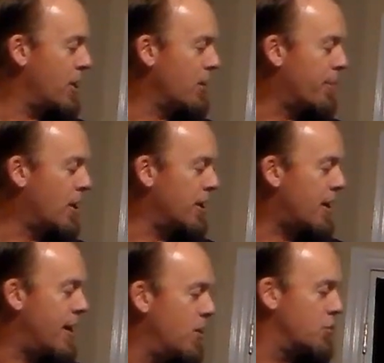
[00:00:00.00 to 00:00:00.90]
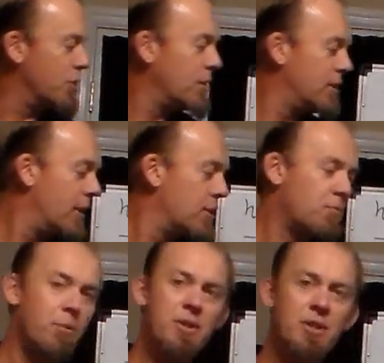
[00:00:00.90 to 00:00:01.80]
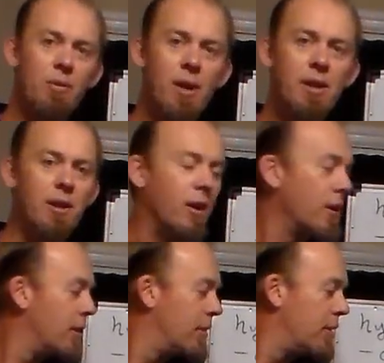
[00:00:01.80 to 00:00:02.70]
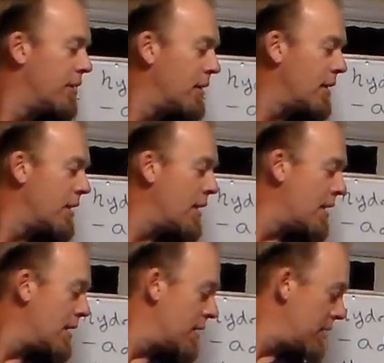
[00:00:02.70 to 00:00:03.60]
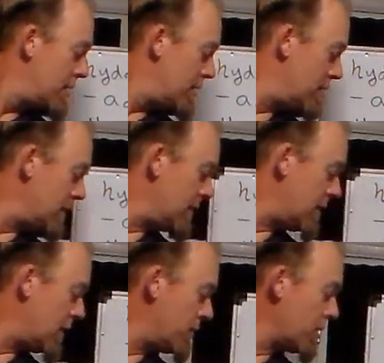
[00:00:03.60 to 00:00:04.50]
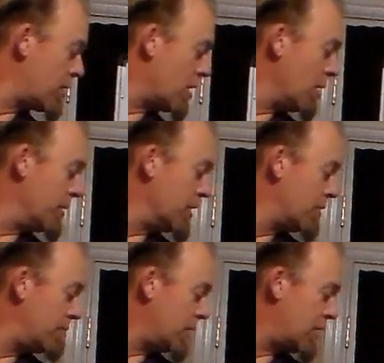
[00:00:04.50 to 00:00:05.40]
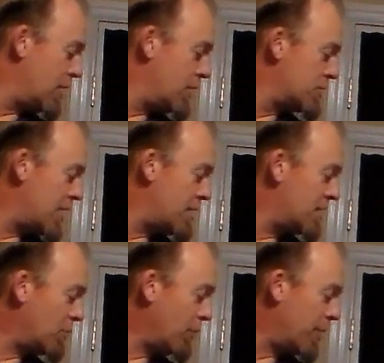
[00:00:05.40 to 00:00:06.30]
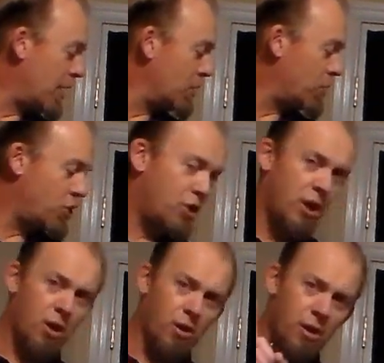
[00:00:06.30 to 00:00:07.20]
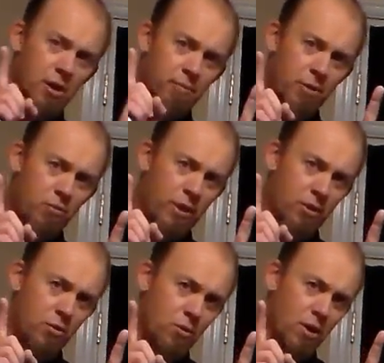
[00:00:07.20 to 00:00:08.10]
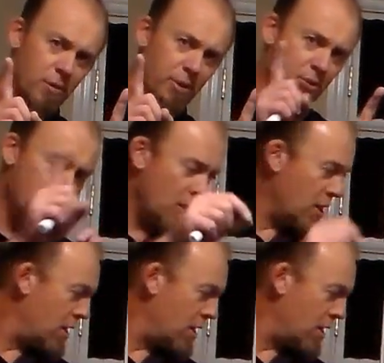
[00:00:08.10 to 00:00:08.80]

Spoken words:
making a bond to hydrogen. That's what we see right here. The other carbon, because that double bond was shared between 2 carbons,